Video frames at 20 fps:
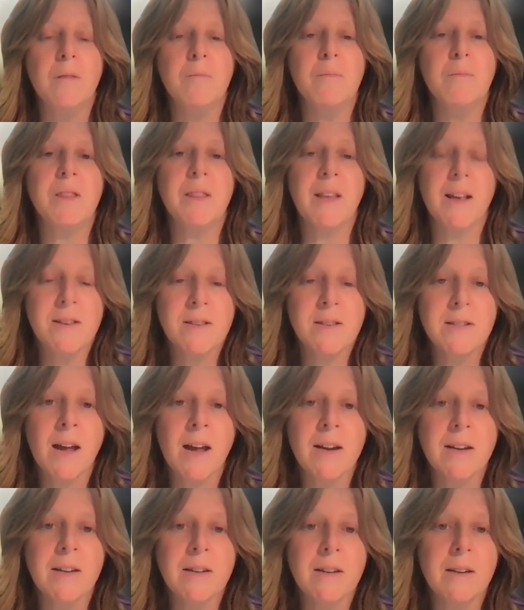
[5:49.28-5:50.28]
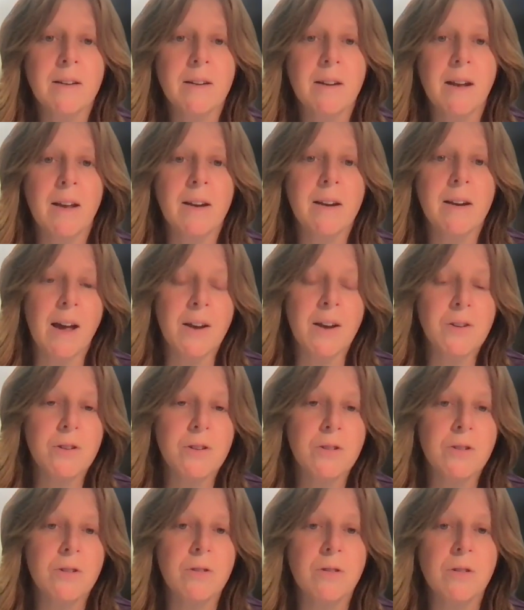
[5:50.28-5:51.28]
but they studied it and
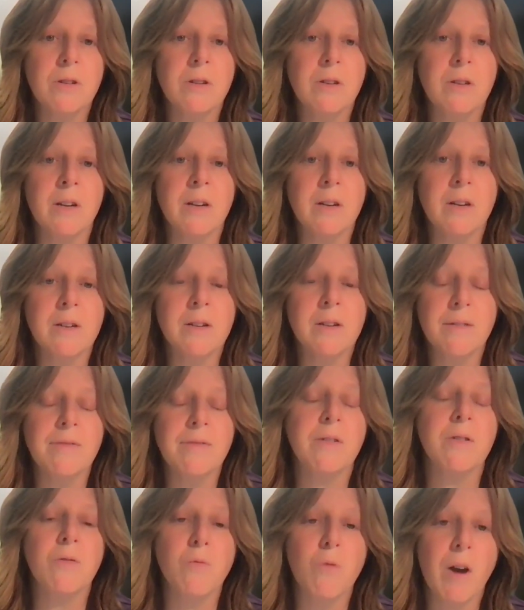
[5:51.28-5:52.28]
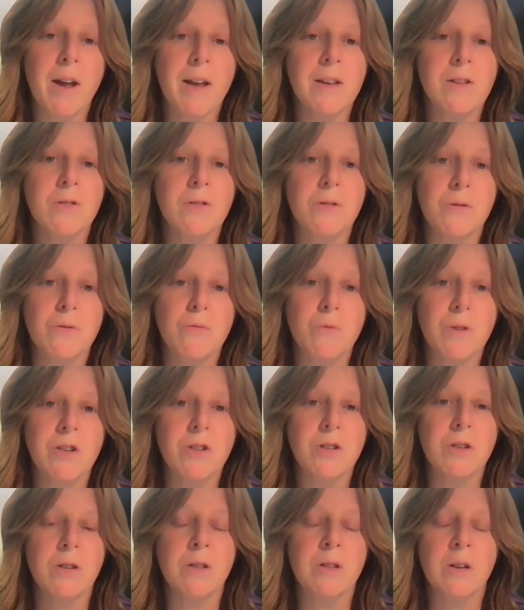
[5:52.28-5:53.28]
understood it in a different way to
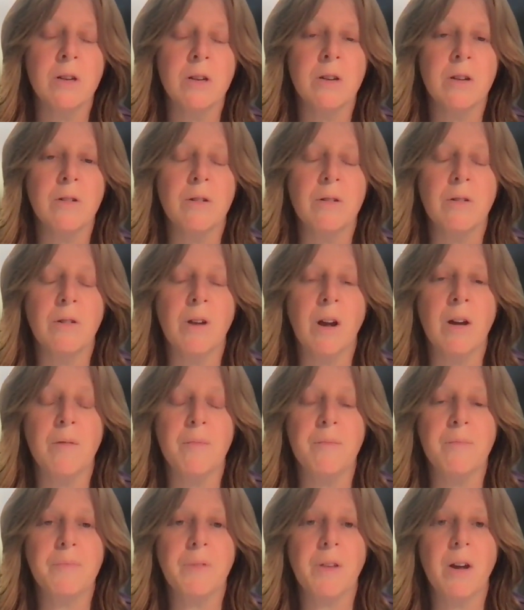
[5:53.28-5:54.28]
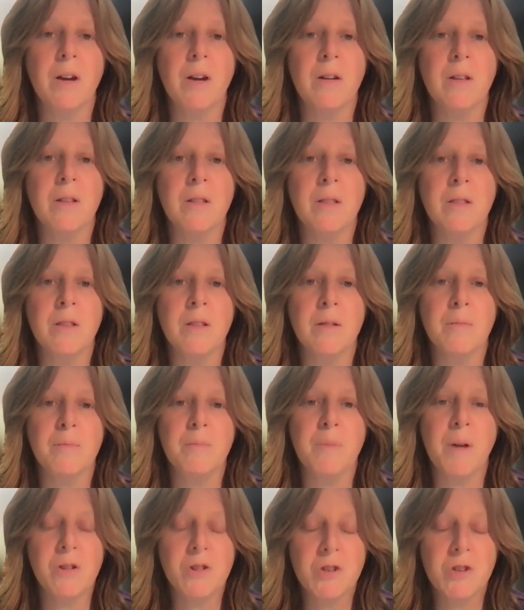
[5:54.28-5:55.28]
which the
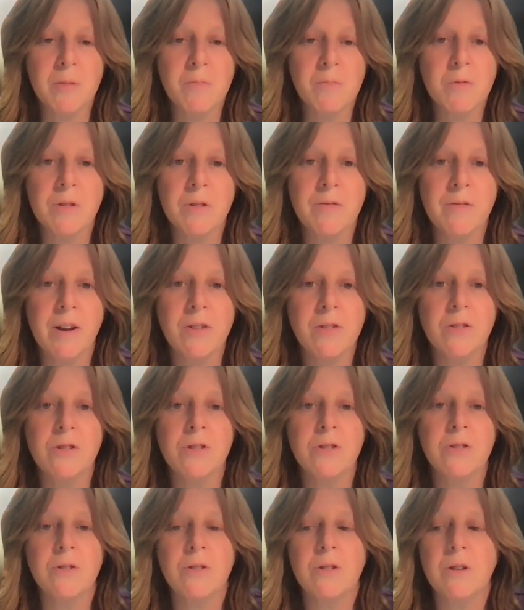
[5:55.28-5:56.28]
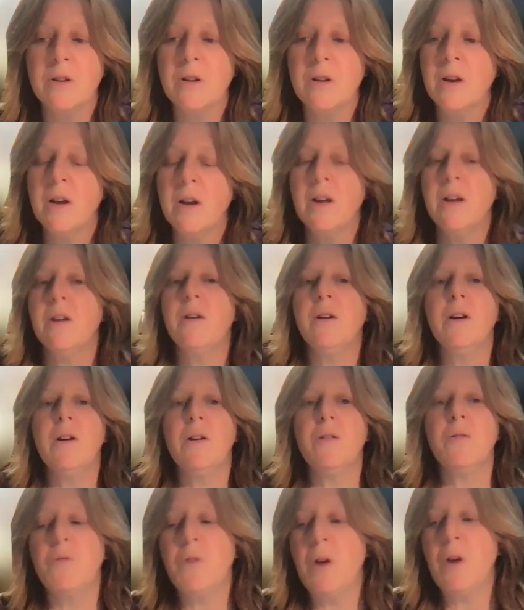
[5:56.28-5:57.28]
Baal Shem Tov understood it,
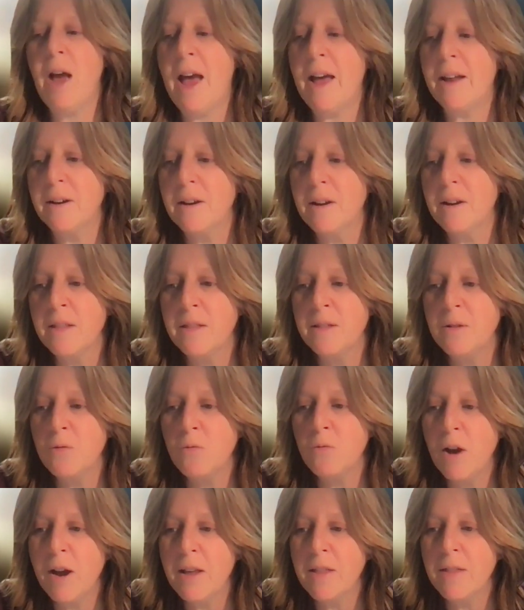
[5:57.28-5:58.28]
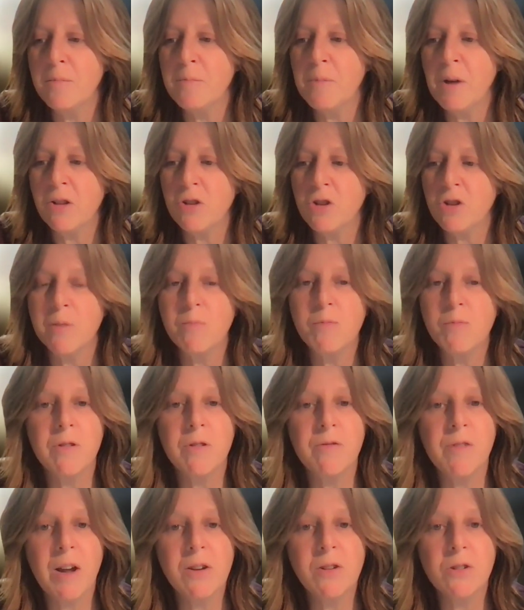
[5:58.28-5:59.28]
and the way the Baal Shem
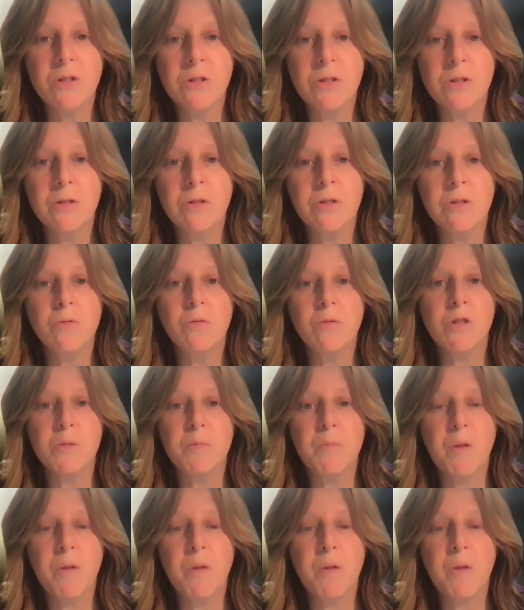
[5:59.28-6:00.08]
Tov understood it was